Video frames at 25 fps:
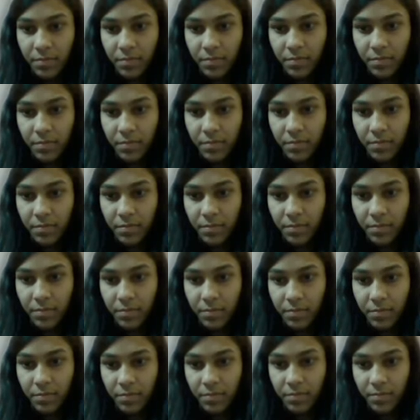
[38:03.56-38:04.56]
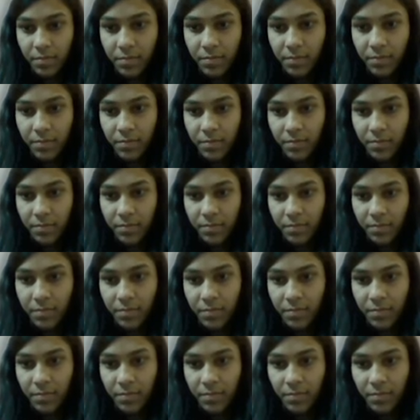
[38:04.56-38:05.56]

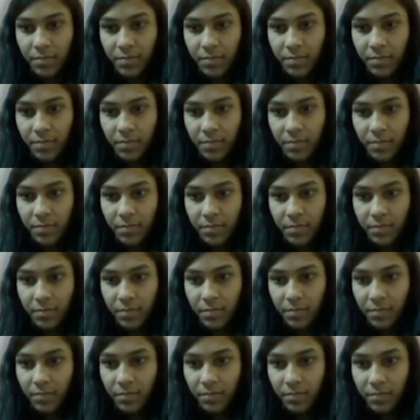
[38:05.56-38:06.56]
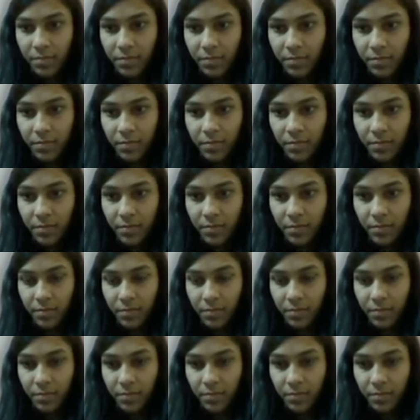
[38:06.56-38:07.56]

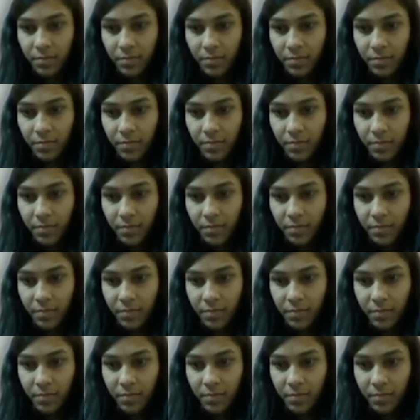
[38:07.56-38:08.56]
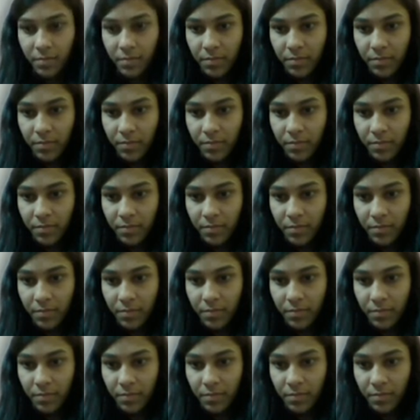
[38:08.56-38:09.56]

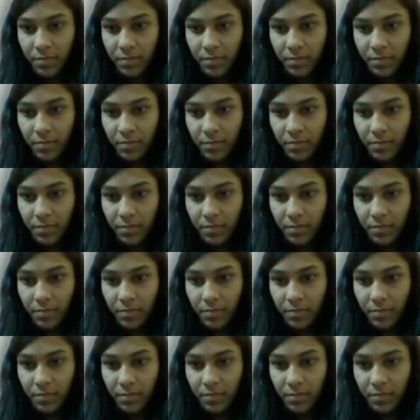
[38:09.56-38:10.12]
(not speaking)